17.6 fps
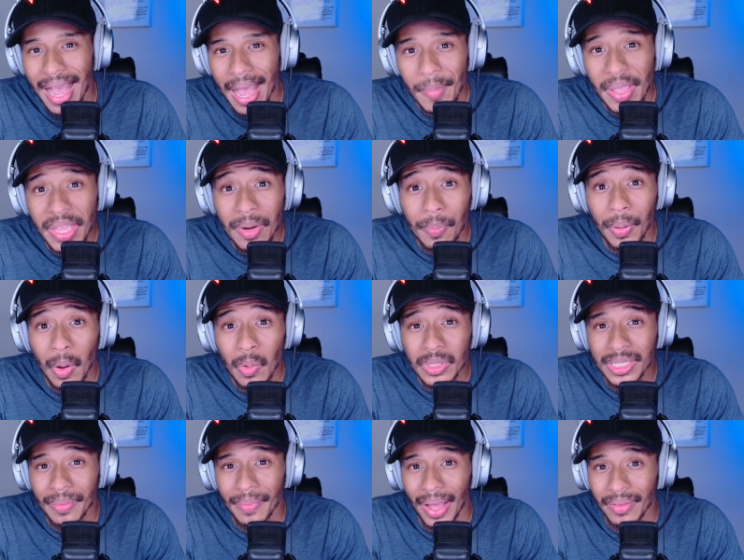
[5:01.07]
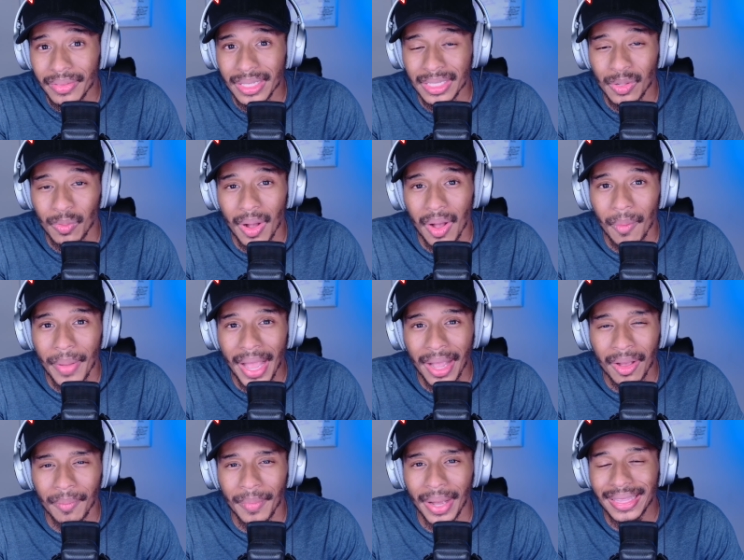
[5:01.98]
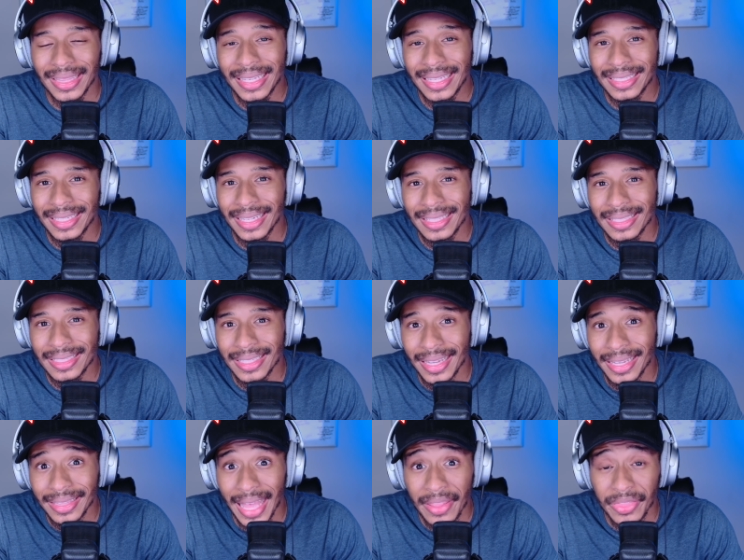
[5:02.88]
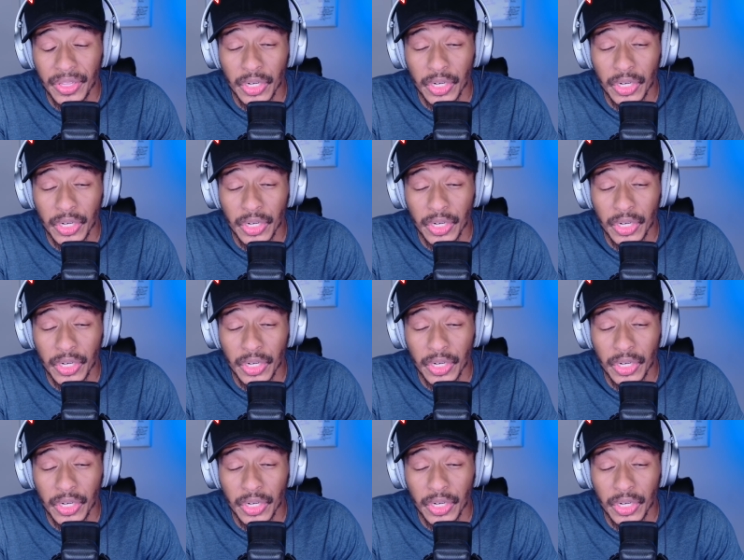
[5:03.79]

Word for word: I made a post about this a while back on my LinkedIn saying that